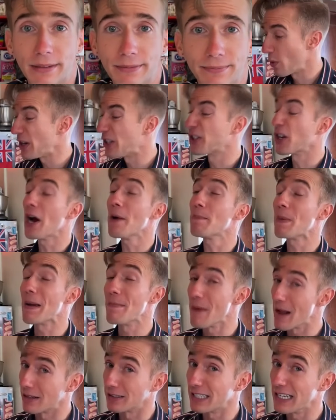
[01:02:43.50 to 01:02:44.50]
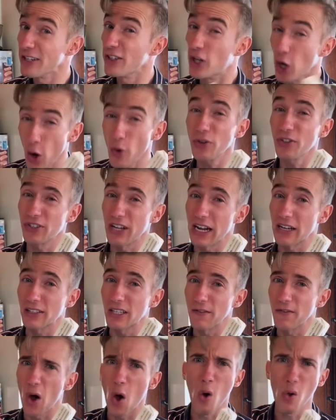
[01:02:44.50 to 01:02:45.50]
we start by melting 2
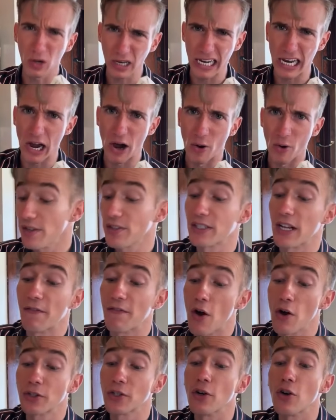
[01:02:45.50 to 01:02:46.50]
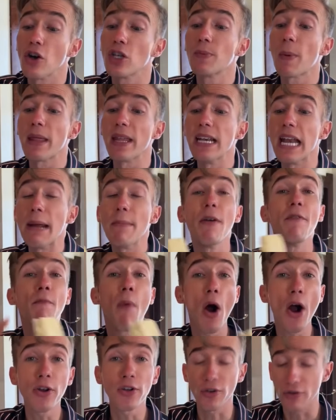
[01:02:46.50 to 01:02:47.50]
sticks of oleo. This stuff also goes by the name of
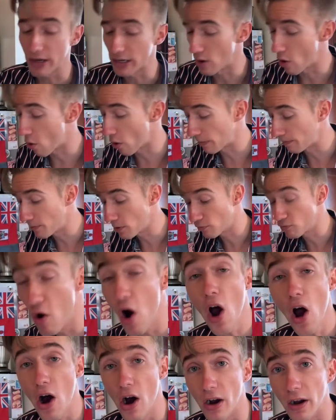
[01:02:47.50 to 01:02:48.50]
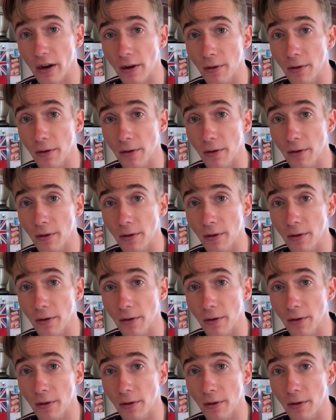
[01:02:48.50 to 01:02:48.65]
margarine, or wrong.